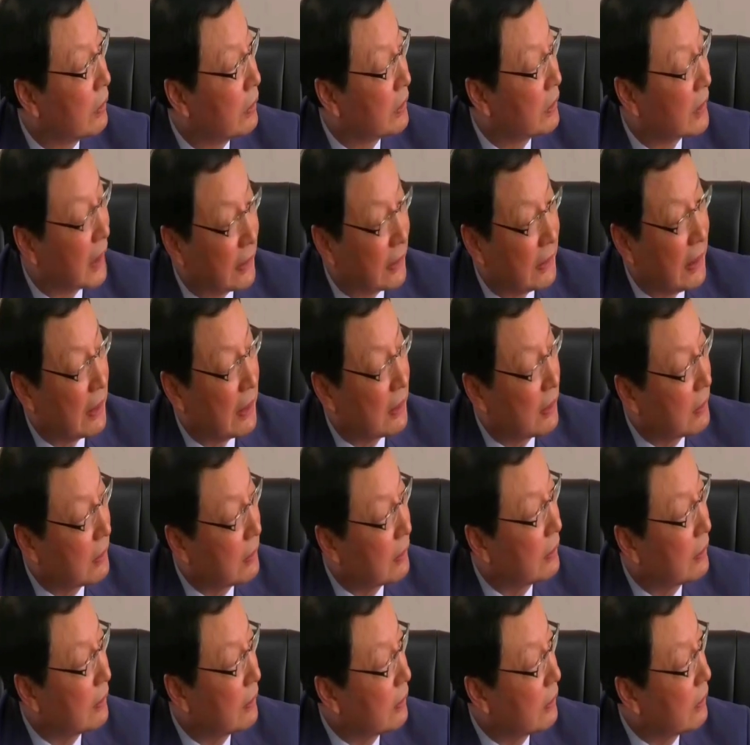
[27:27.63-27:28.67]
SADC
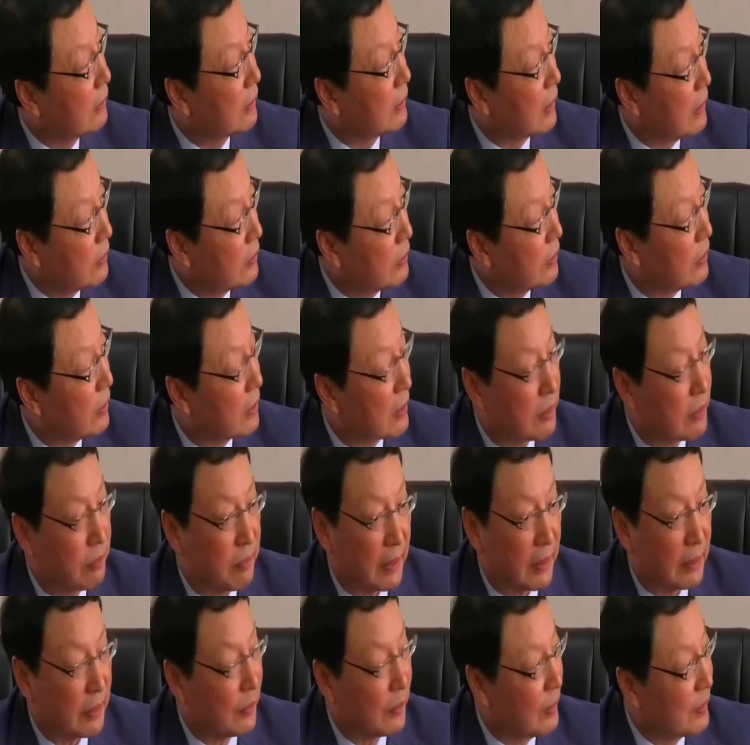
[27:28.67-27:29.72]
countries,
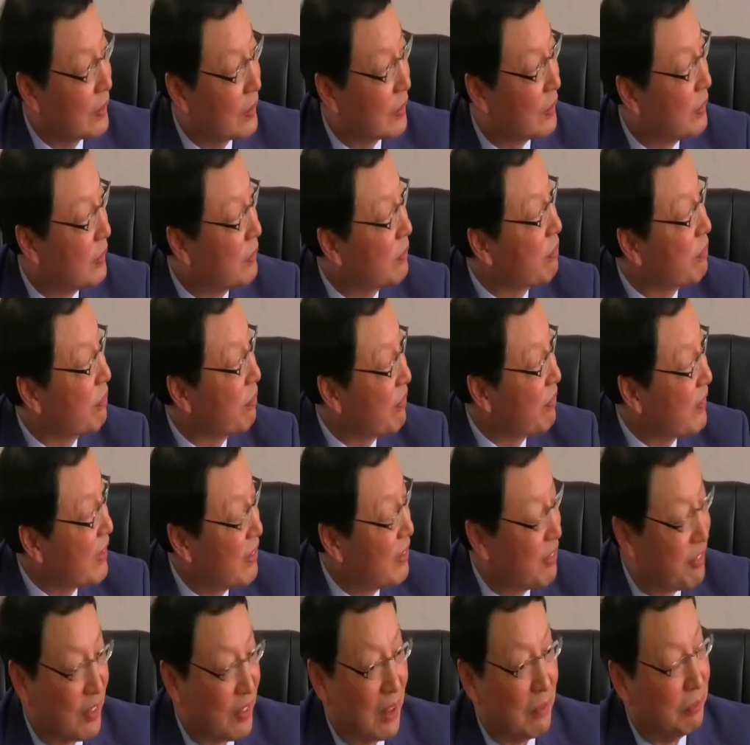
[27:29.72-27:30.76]
but also
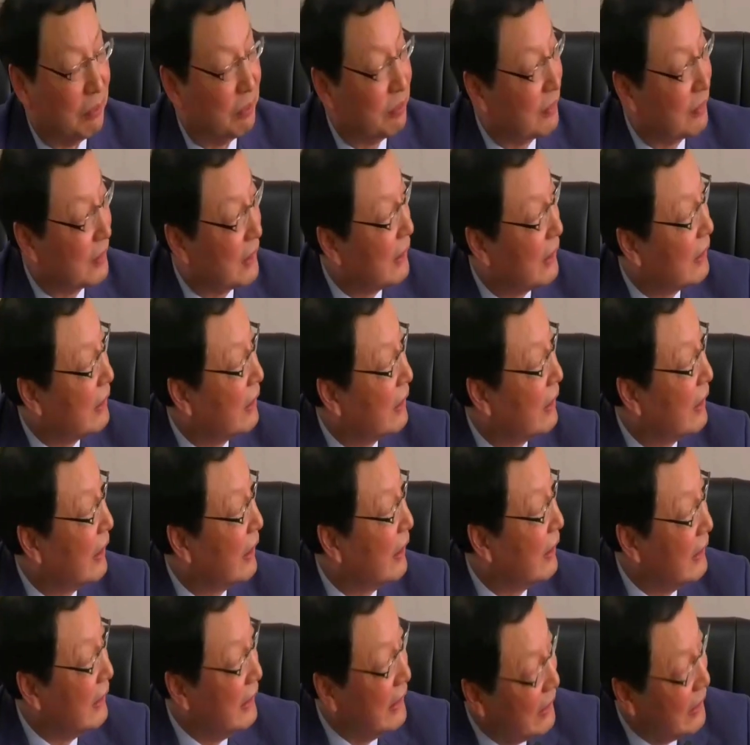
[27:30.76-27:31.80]
from
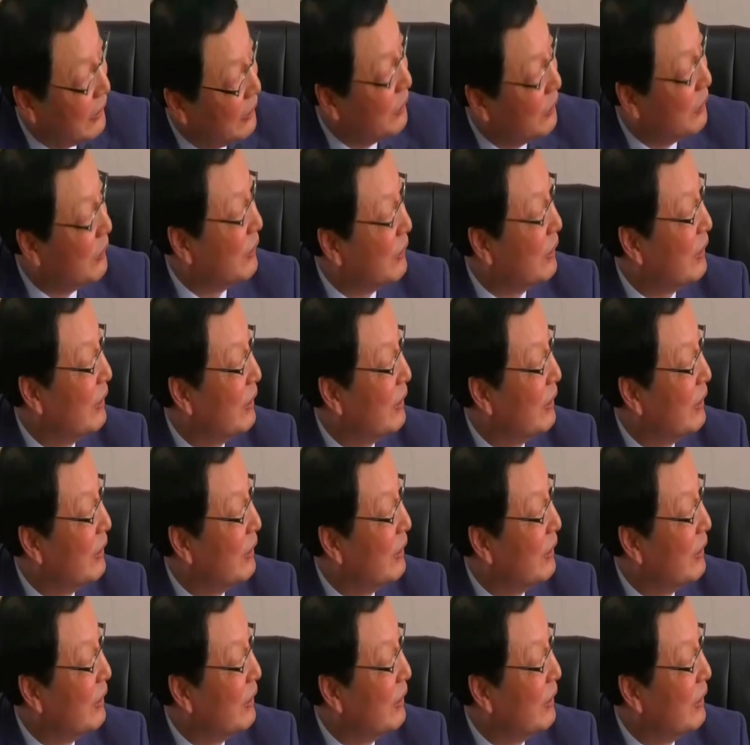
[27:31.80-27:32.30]
EU,